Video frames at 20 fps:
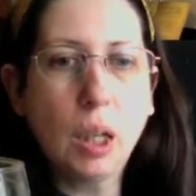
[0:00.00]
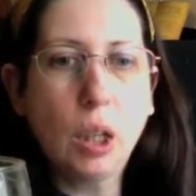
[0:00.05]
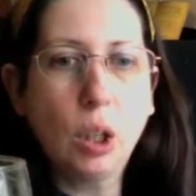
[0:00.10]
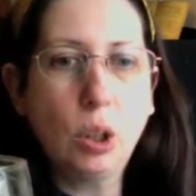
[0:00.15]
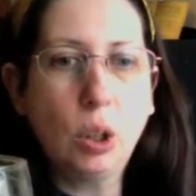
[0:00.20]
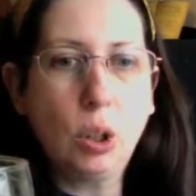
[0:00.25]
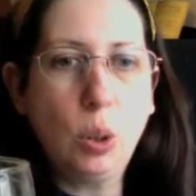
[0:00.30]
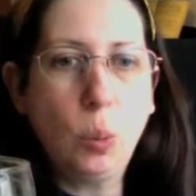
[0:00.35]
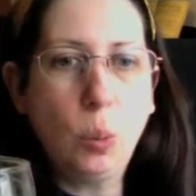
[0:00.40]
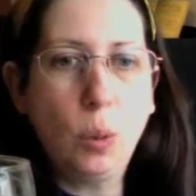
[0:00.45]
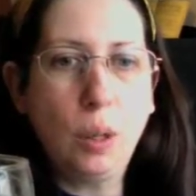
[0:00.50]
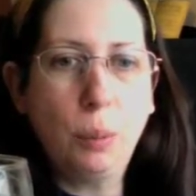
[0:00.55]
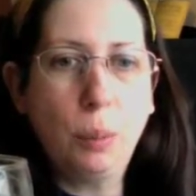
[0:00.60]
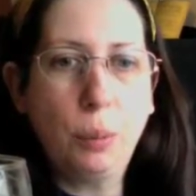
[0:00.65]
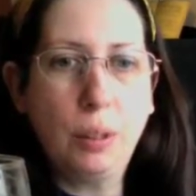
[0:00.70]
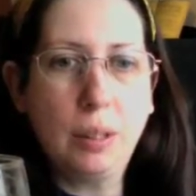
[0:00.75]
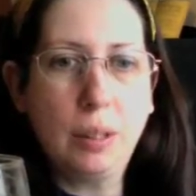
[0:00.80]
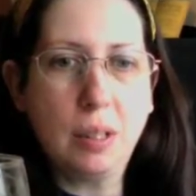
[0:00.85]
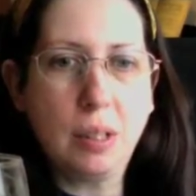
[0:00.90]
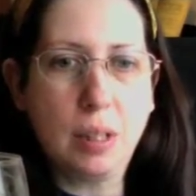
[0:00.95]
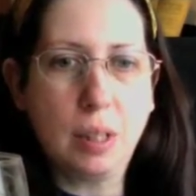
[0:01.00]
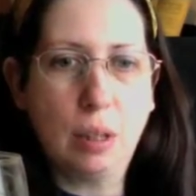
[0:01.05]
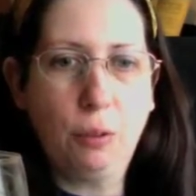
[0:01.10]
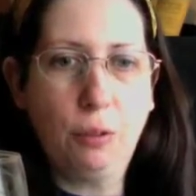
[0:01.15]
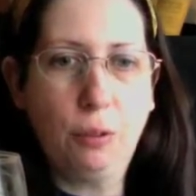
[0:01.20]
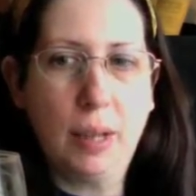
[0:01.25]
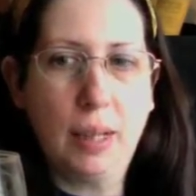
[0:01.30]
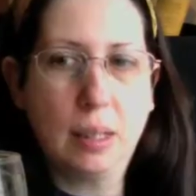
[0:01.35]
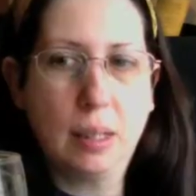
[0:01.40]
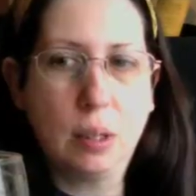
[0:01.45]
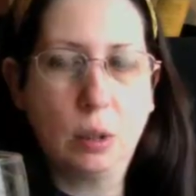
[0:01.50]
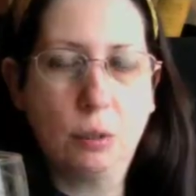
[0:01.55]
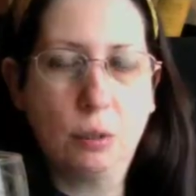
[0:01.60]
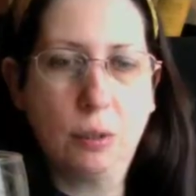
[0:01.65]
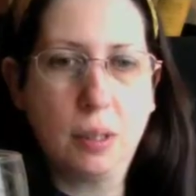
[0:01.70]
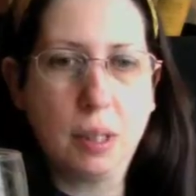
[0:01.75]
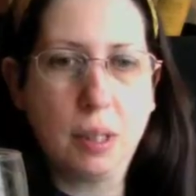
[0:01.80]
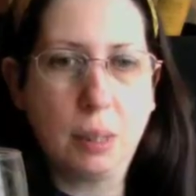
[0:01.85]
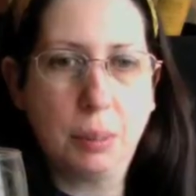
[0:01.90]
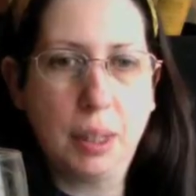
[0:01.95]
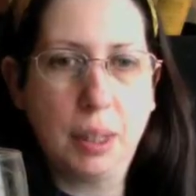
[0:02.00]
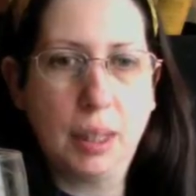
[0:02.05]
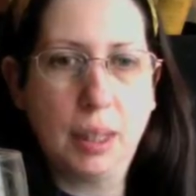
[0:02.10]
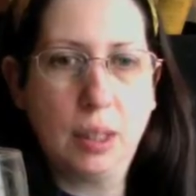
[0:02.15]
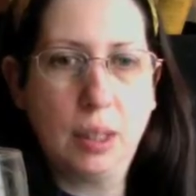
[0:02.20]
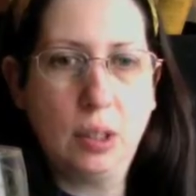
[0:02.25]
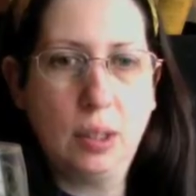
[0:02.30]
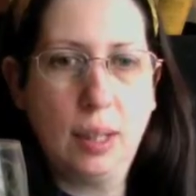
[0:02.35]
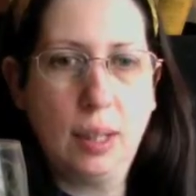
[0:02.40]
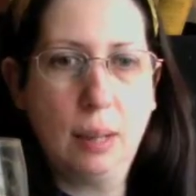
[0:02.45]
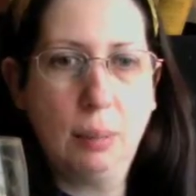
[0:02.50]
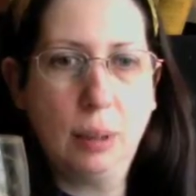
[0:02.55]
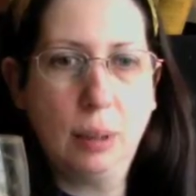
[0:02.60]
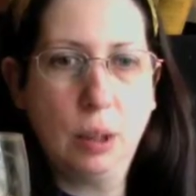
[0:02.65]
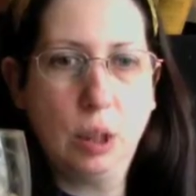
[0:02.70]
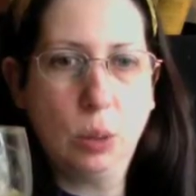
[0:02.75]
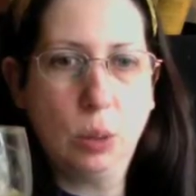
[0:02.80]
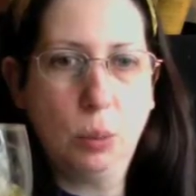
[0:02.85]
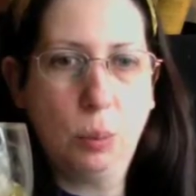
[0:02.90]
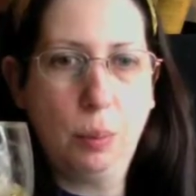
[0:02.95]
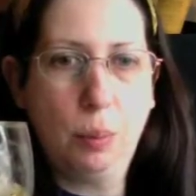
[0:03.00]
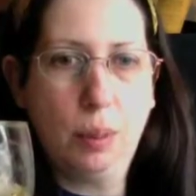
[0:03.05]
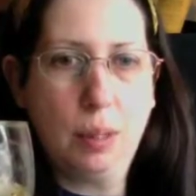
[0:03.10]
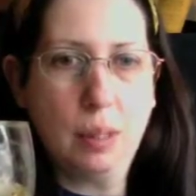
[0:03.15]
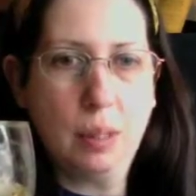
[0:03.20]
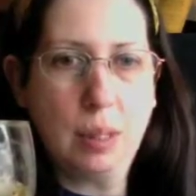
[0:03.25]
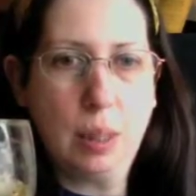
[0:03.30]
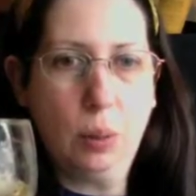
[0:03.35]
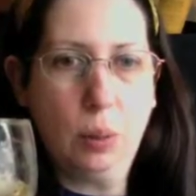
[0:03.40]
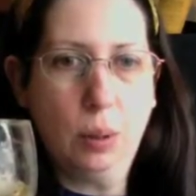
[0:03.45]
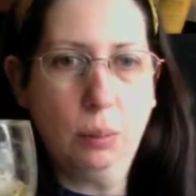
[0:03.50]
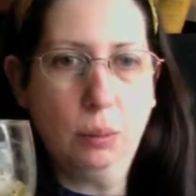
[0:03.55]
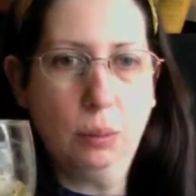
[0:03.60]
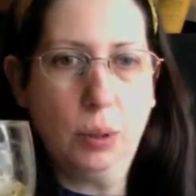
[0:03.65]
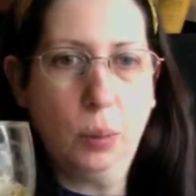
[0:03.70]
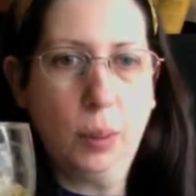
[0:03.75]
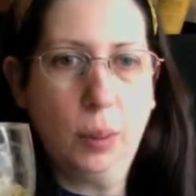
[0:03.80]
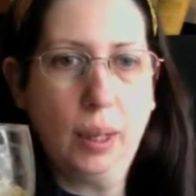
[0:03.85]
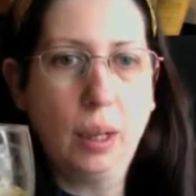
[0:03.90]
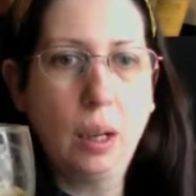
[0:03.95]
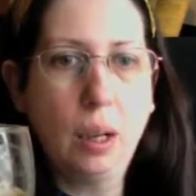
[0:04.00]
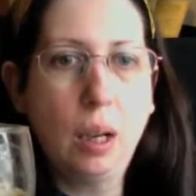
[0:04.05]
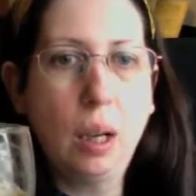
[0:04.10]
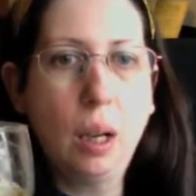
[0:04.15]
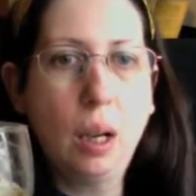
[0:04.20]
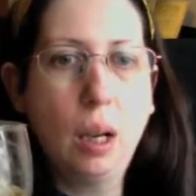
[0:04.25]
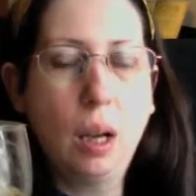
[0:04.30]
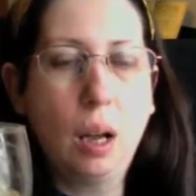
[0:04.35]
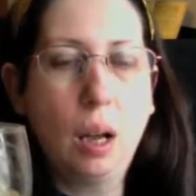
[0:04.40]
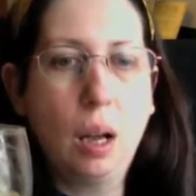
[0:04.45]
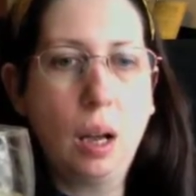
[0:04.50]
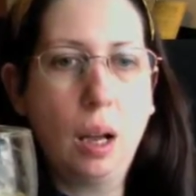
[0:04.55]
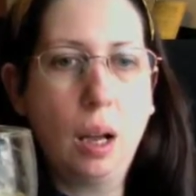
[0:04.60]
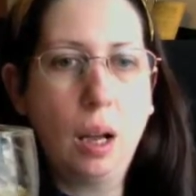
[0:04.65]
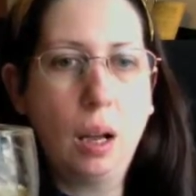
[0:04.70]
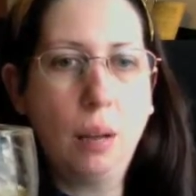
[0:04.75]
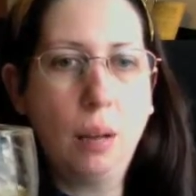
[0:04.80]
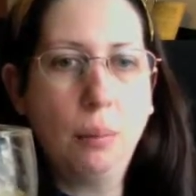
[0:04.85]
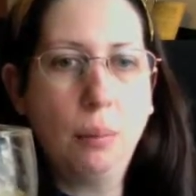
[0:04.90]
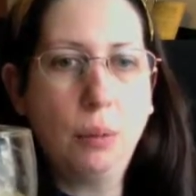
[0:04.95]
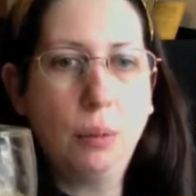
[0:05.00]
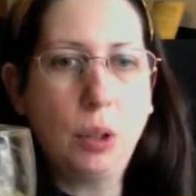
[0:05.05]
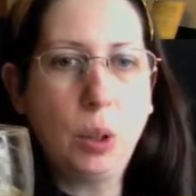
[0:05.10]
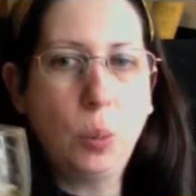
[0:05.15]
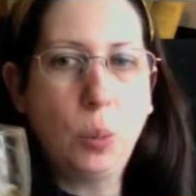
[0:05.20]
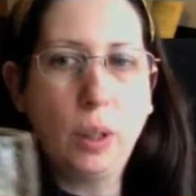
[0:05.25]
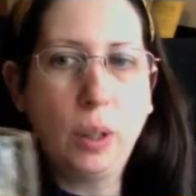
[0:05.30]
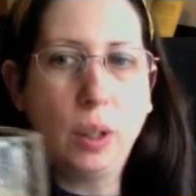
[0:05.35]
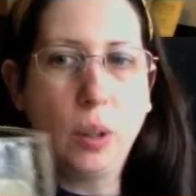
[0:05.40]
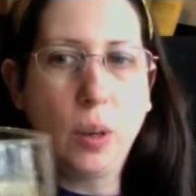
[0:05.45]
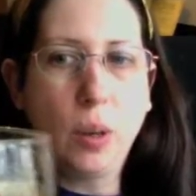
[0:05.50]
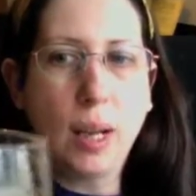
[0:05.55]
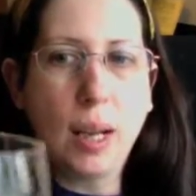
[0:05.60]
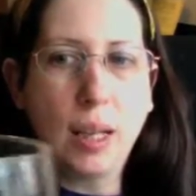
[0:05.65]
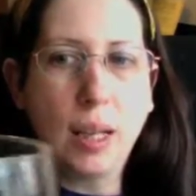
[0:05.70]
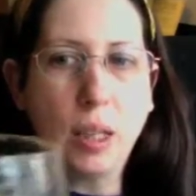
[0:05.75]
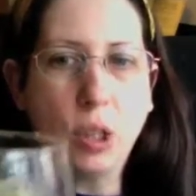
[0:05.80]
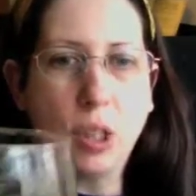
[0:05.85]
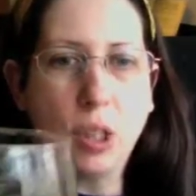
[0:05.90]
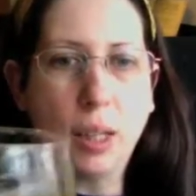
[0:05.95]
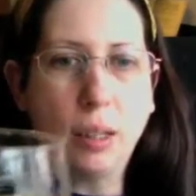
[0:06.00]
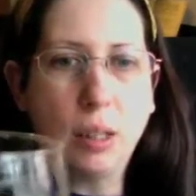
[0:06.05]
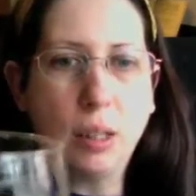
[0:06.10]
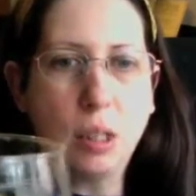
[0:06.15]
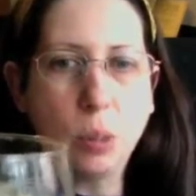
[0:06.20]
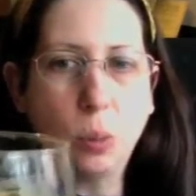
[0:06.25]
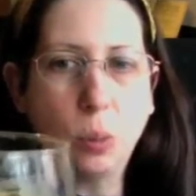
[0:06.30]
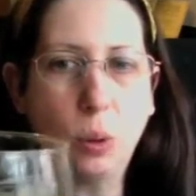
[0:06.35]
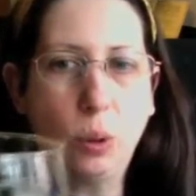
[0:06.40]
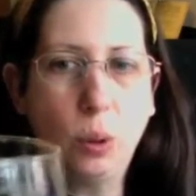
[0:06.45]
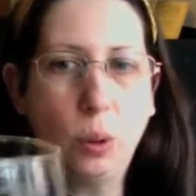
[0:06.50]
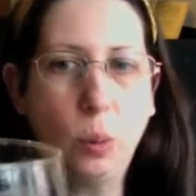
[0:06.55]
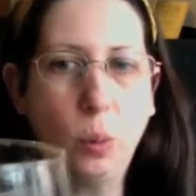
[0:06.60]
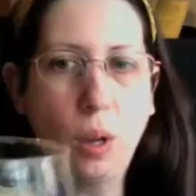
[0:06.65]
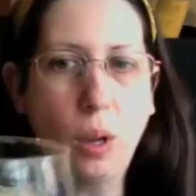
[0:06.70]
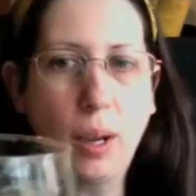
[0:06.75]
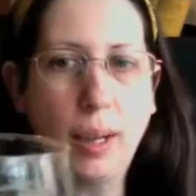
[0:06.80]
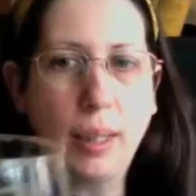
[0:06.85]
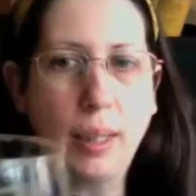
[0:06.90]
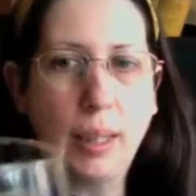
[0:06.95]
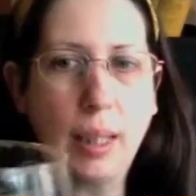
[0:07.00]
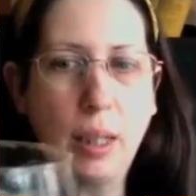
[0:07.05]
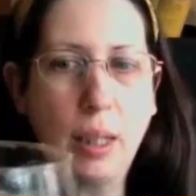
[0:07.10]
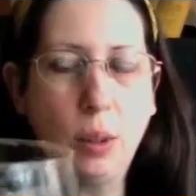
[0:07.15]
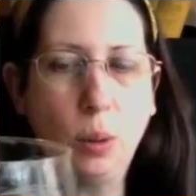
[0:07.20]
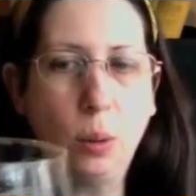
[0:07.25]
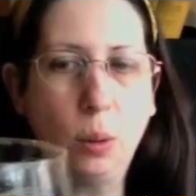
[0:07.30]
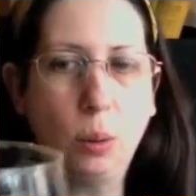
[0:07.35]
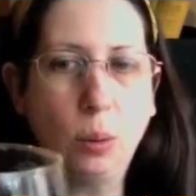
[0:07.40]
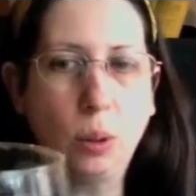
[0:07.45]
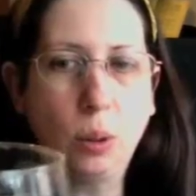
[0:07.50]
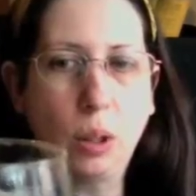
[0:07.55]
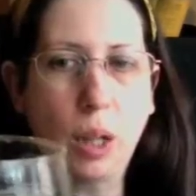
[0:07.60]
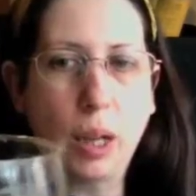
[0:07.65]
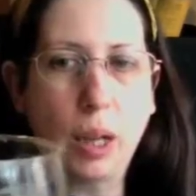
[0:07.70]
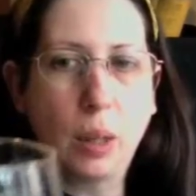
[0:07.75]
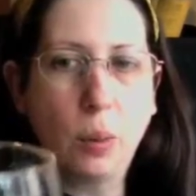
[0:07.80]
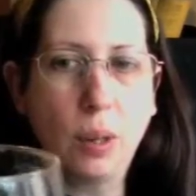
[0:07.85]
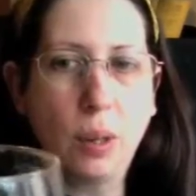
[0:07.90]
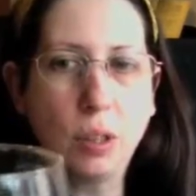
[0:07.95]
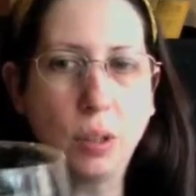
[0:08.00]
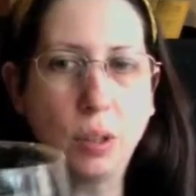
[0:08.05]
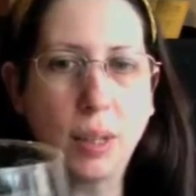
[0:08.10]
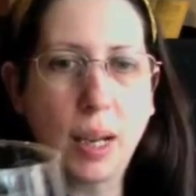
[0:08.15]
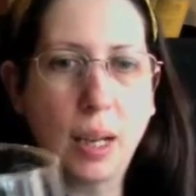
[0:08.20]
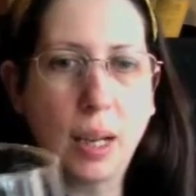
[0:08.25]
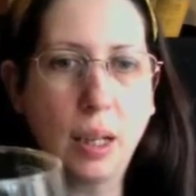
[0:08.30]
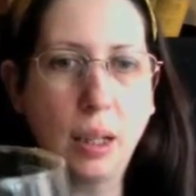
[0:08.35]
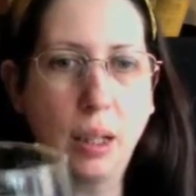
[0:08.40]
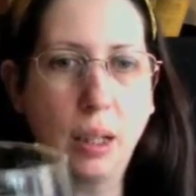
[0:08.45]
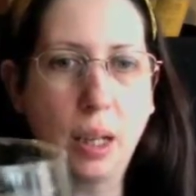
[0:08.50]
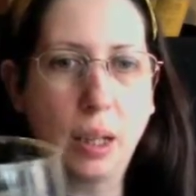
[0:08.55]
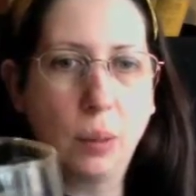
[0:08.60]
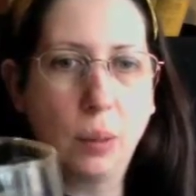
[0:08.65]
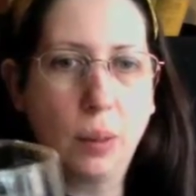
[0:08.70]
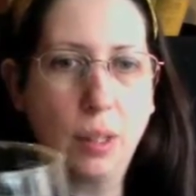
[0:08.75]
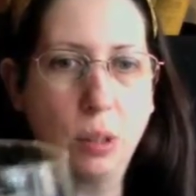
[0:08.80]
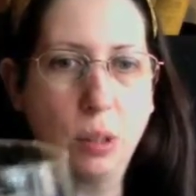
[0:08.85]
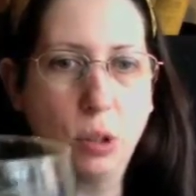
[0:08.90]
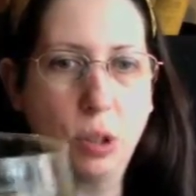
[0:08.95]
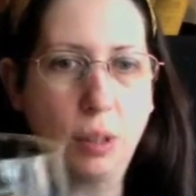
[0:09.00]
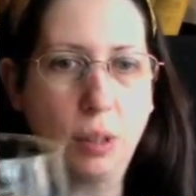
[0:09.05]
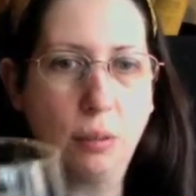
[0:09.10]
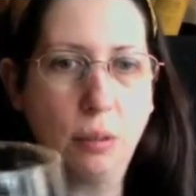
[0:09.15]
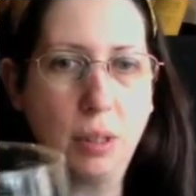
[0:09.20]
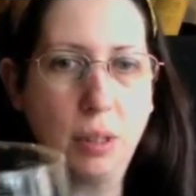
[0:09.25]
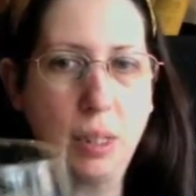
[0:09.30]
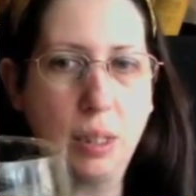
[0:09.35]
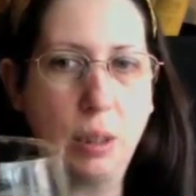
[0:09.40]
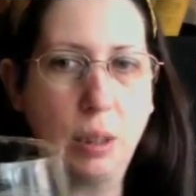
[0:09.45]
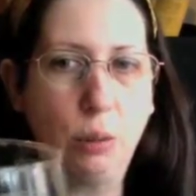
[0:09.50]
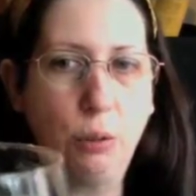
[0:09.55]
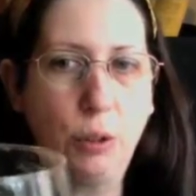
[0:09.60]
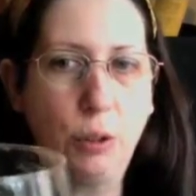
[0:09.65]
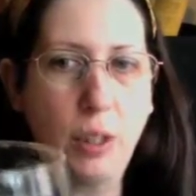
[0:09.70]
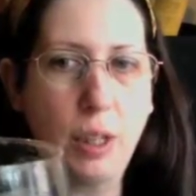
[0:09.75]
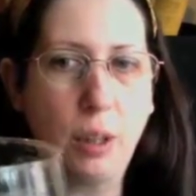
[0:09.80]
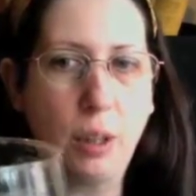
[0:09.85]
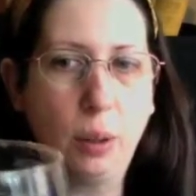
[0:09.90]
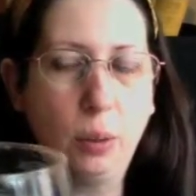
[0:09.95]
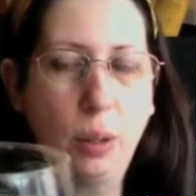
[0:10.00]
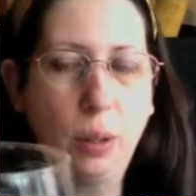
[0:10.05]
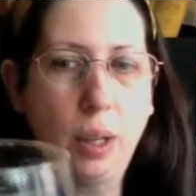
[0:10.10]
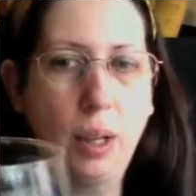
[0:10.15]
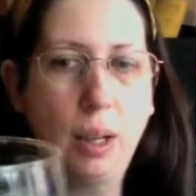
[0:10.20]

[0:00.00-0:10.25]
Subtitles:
You want to put this on a flat surface. I'm not going to do that because you won't be able to see what I'm doing. You want to go ahead and gently swirl the wine, either clockwise or counterclockwise, whichever is easier for you.